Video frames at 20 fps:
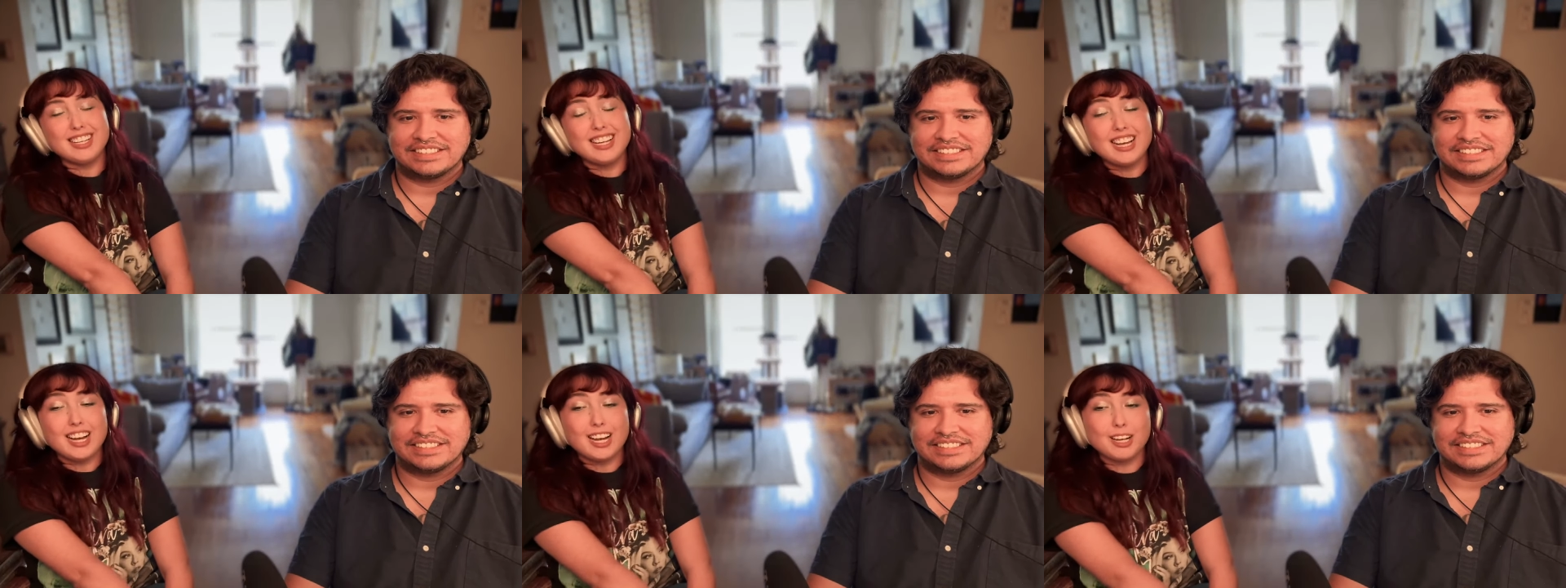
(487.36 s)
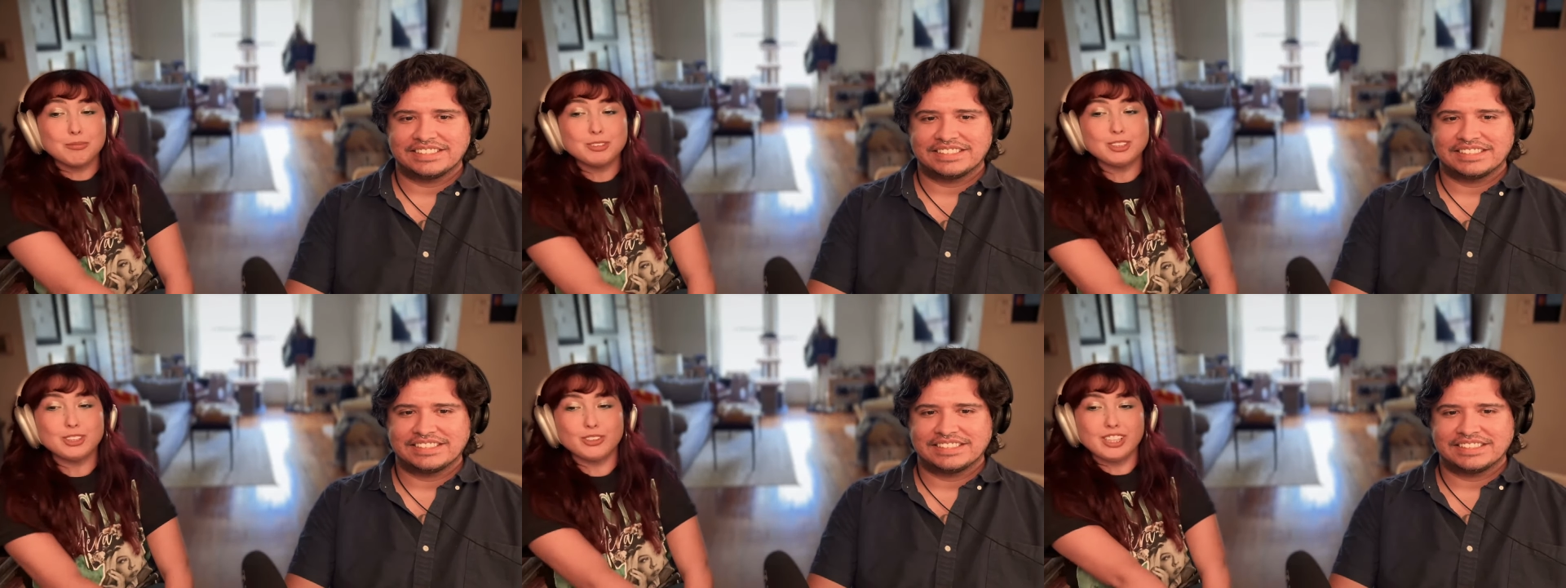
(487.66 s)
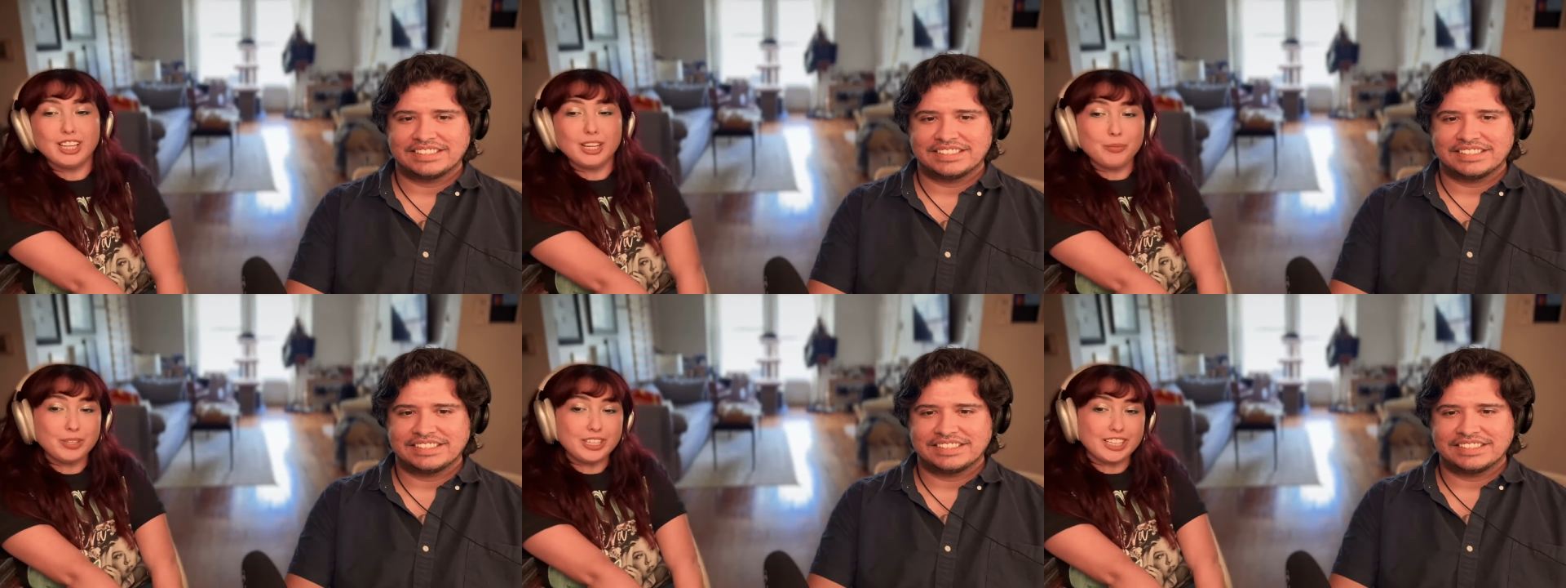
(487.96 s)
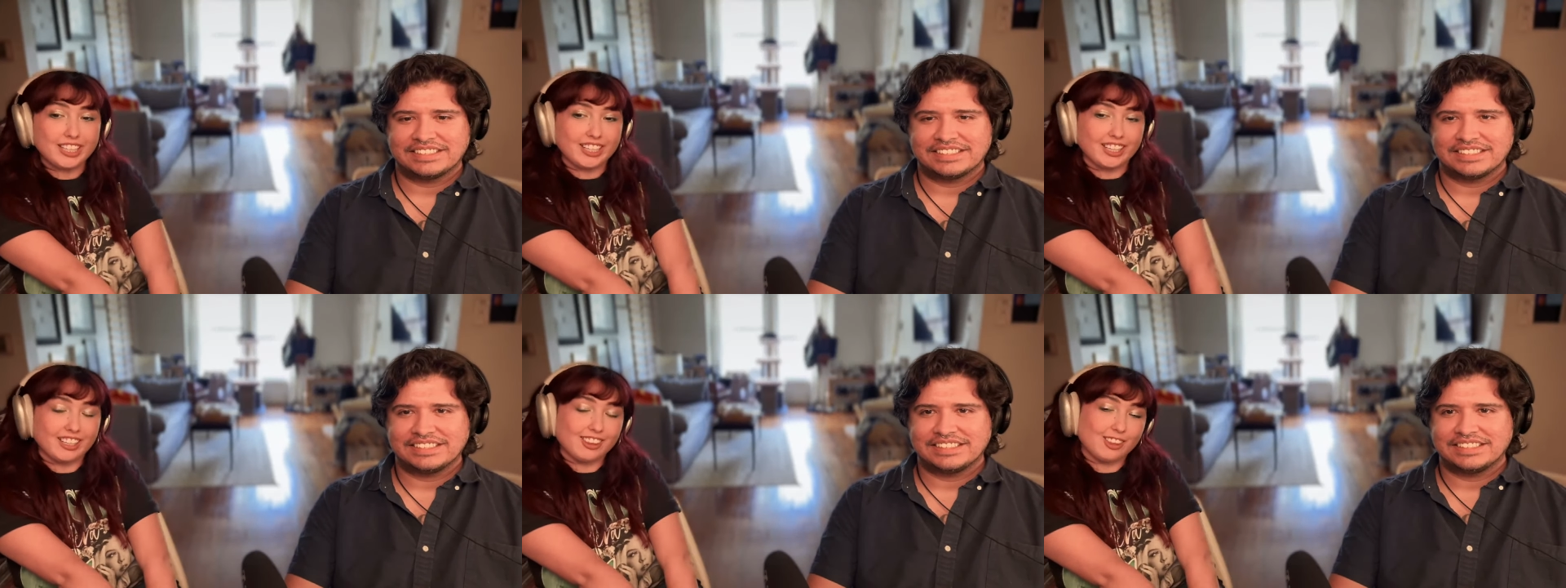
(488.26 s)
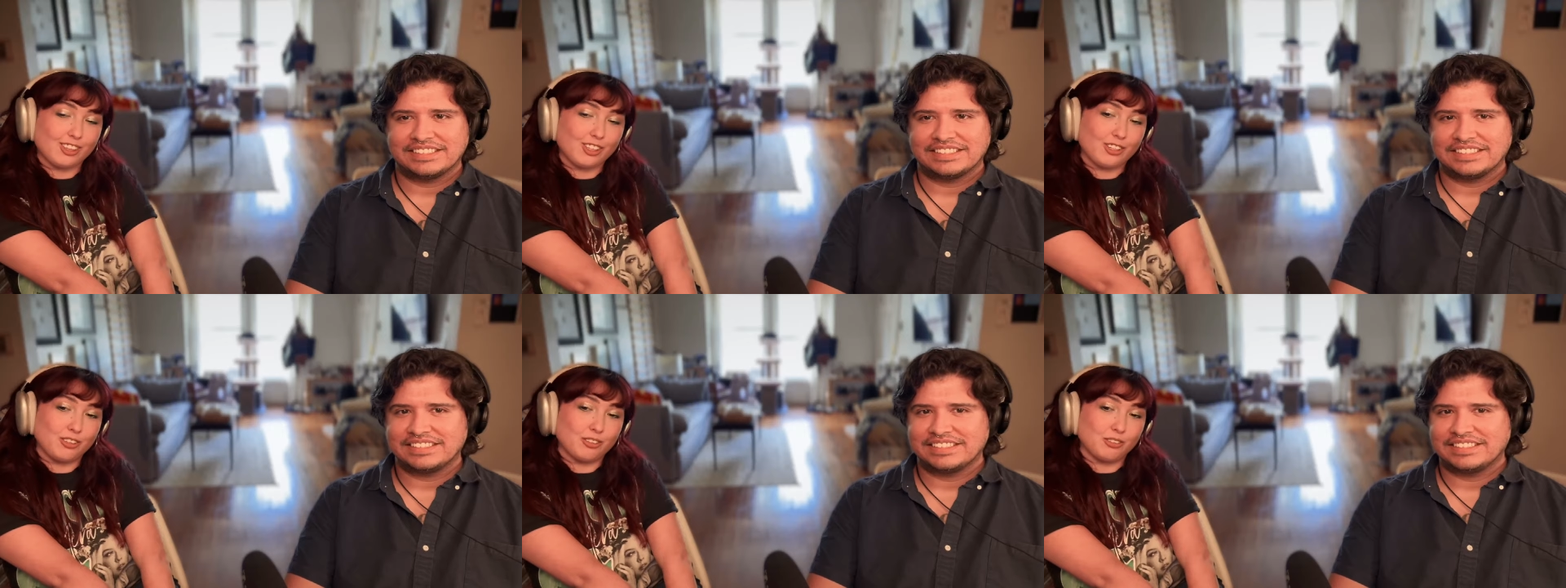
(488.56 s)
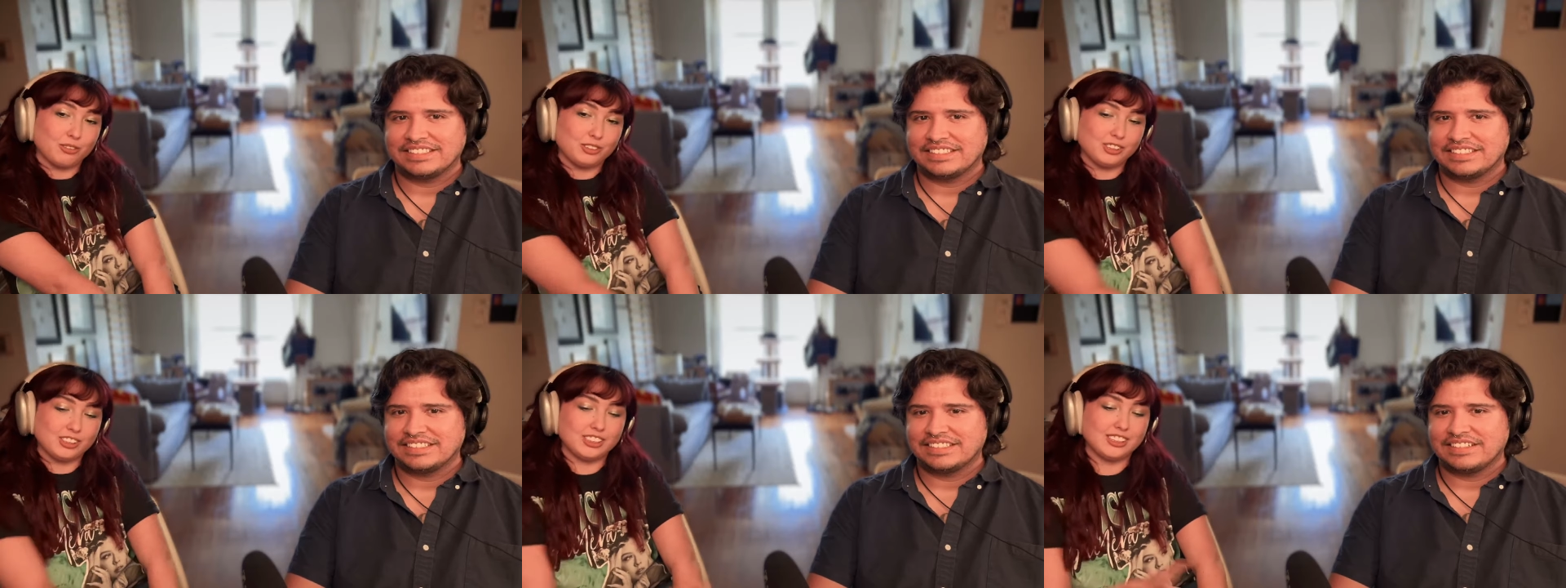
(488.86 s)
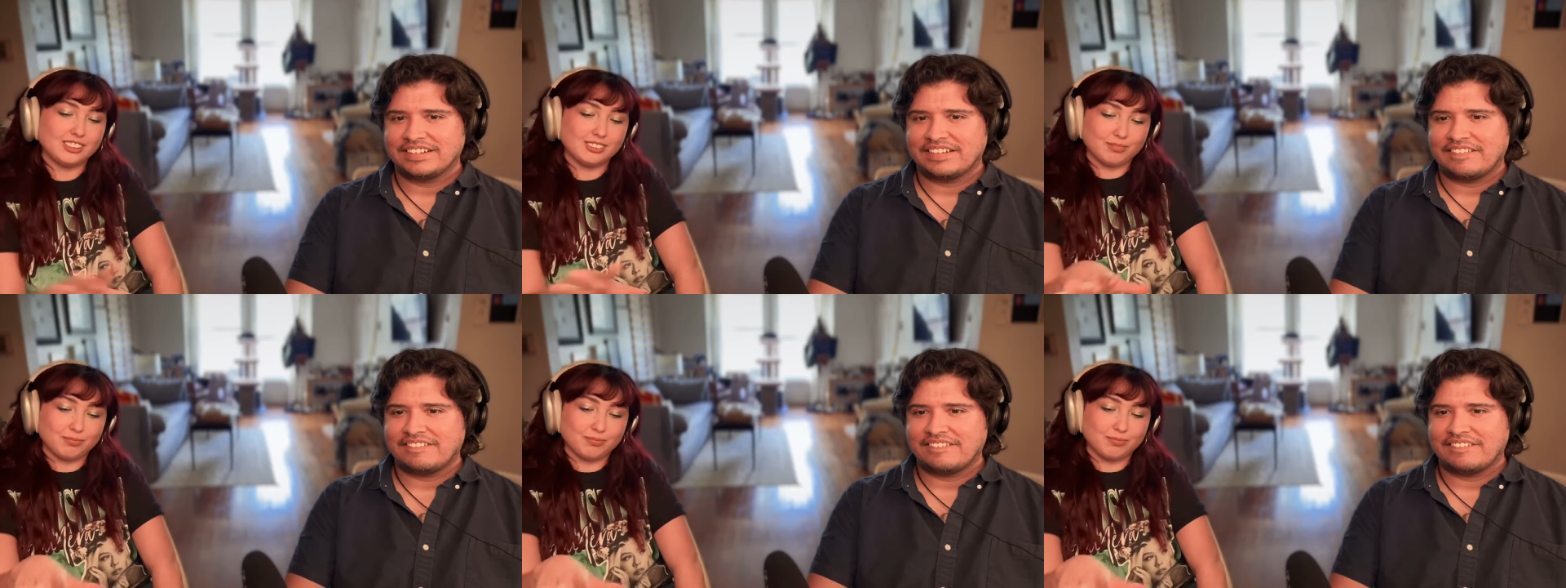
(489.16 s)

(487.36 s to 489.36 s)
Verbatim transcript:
Speaker 1: I'm so glad we get those.